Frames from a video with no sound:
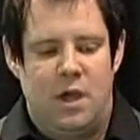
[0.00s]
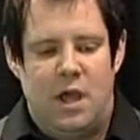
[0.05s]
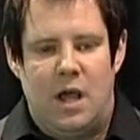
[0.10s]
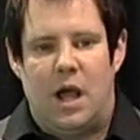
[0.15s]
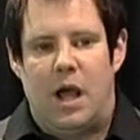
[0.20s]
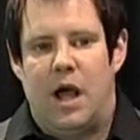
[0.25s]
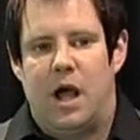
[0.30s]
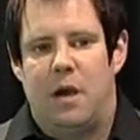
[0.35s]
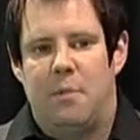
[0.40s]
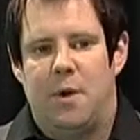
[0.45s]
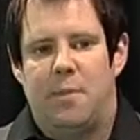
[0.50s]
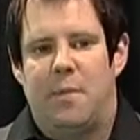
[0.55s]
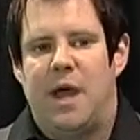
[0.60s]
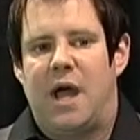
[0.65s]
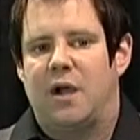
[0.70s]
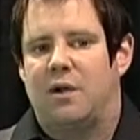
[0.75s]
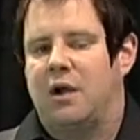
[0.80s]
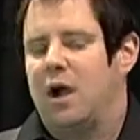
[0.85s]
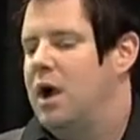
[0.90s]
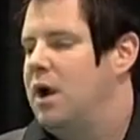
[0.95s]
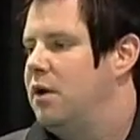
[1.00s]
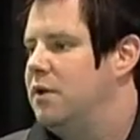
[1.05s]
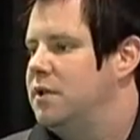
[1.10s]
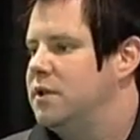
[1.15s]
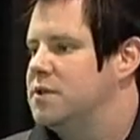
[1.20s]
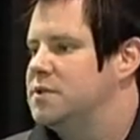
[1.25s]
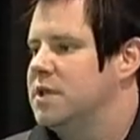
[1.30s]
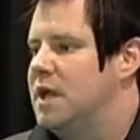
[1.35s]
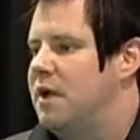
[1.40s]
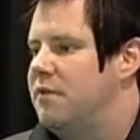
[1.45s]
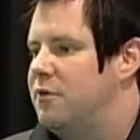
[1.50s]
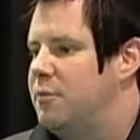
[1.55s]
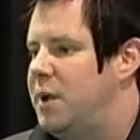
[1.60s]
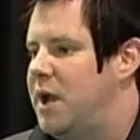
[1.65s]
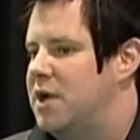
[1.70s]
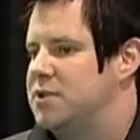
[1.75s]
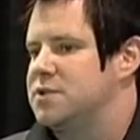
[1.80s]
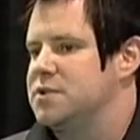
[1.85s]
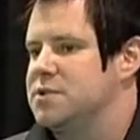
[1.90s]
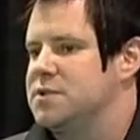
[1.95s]
My background is I have a
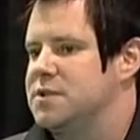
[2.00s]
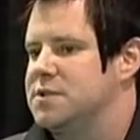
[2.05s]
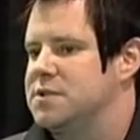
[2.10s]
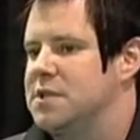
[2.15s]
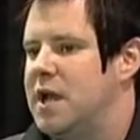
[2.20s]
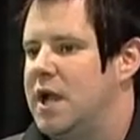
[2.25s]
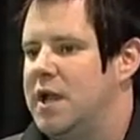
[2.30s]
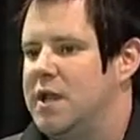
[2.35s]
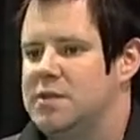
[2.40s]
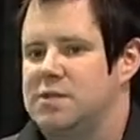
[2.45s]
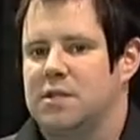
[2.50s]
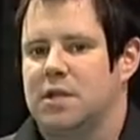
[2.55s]
Bachelor's of Science